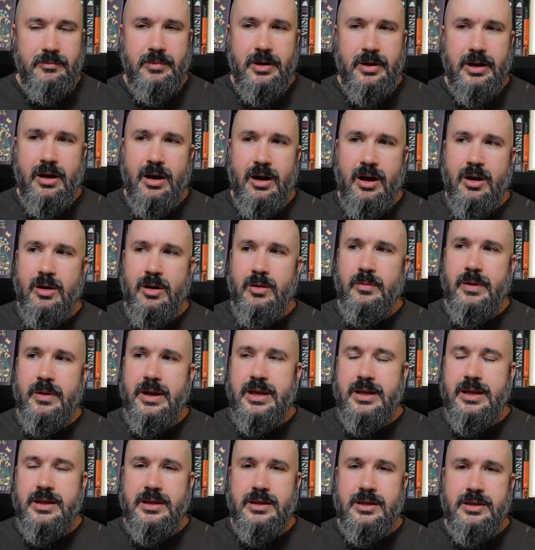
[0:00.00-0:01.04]
but
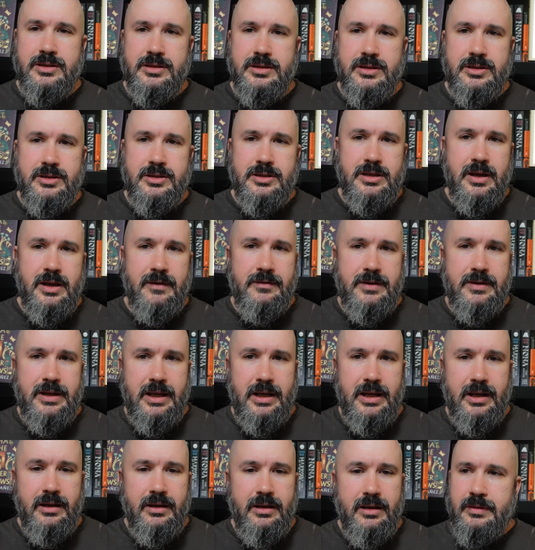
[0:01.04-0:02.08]
always
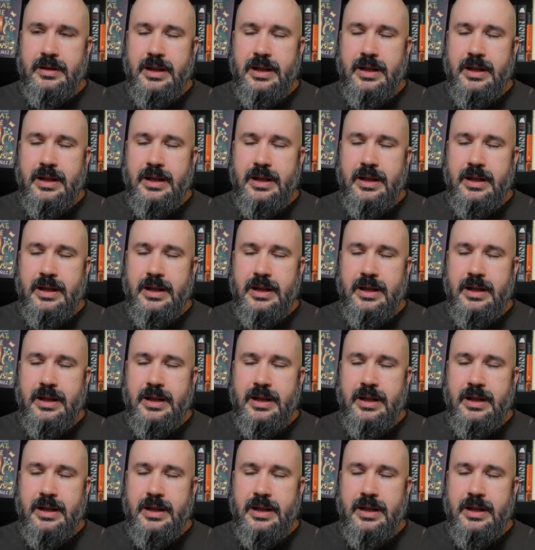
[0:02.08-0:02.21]
shifting.